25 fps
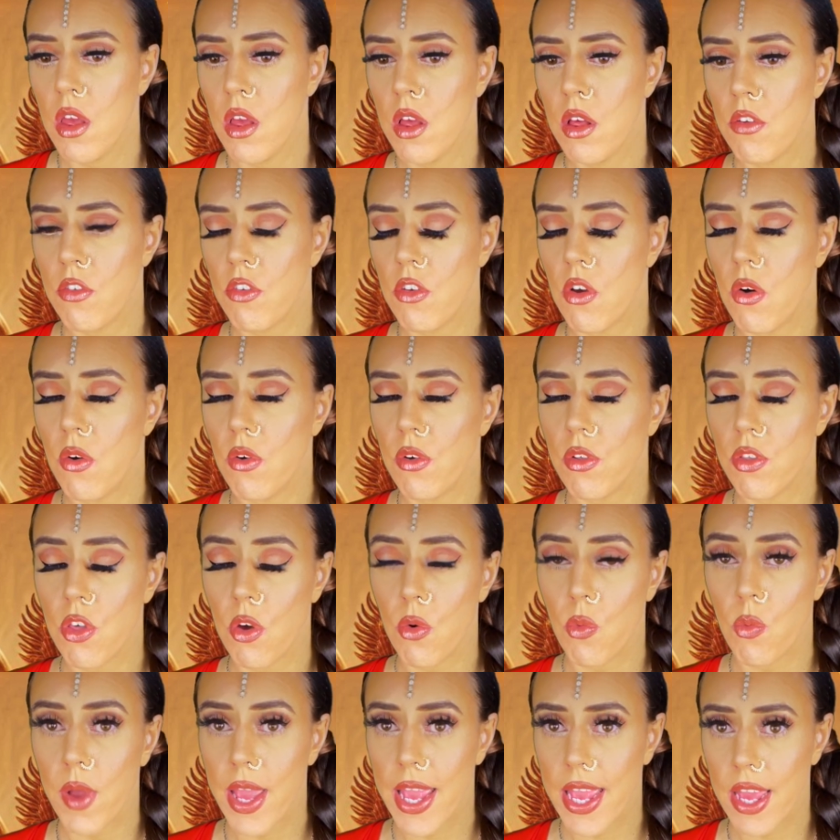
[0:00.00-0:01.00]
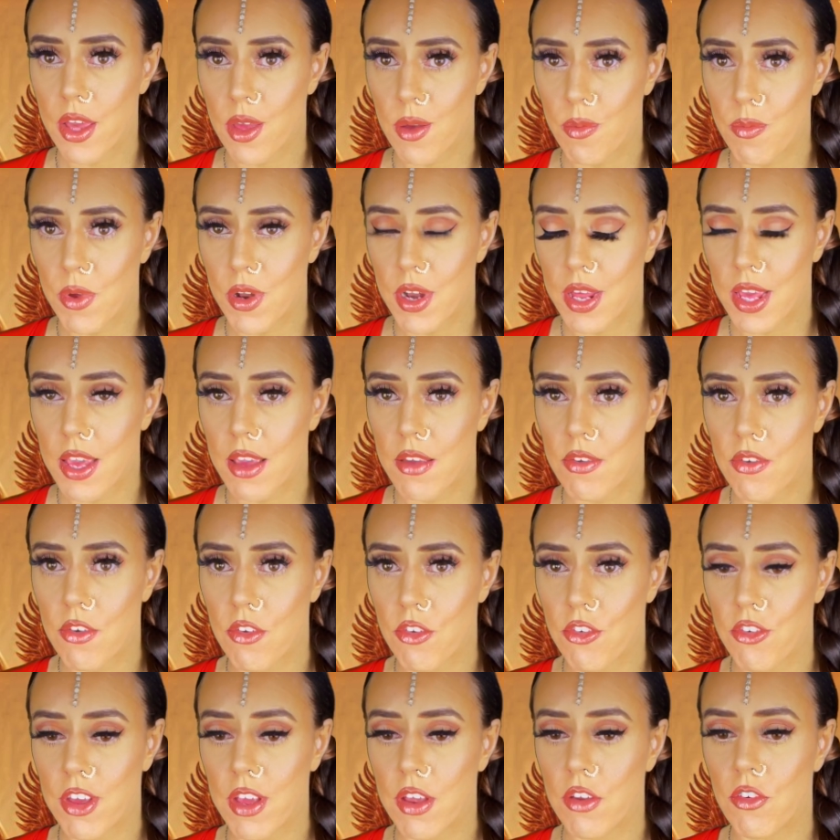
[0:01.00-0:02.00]
So the way it communicates is
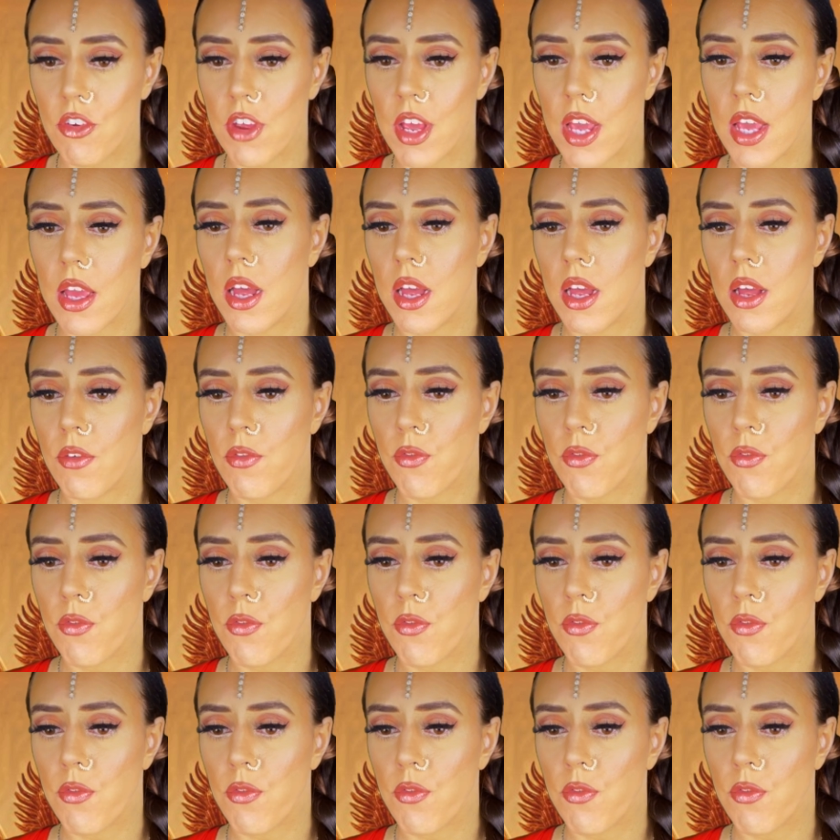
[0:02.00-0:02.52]
changing,